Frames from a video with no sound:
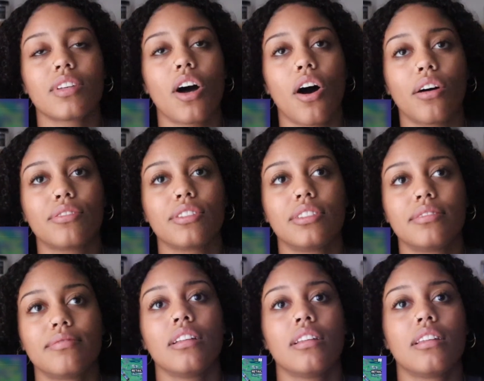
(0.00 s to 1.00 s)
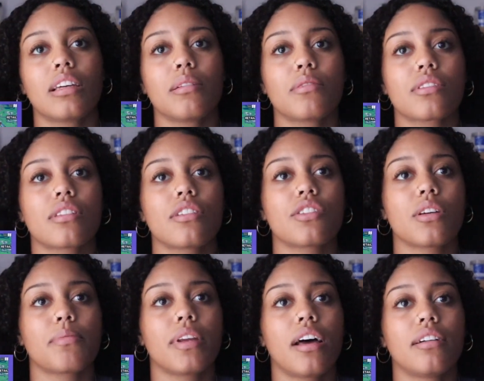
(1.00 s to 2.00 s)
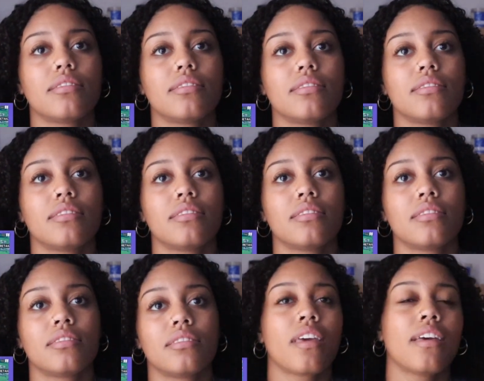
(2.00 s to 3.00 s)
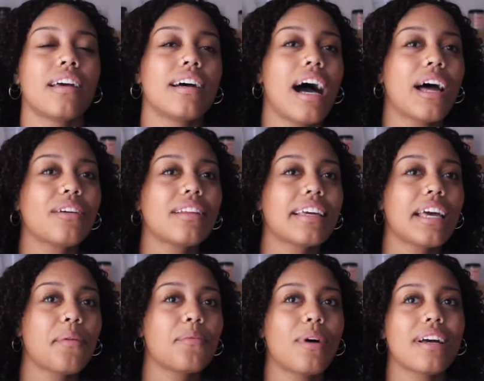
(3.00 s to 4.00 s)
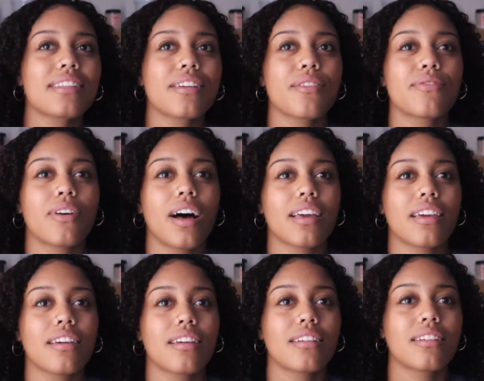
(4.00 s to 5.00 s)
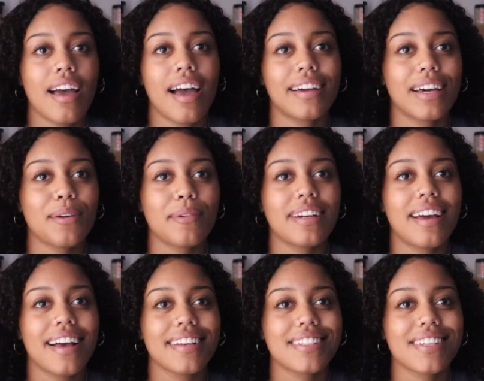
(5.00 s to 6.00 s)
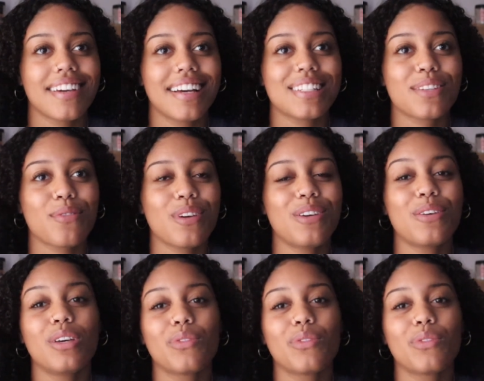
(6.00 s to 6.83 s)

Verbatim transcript: awful. I think I'm just gonna jump now. I don't like how, why is it all foggy? I kind of want to ask you guys if,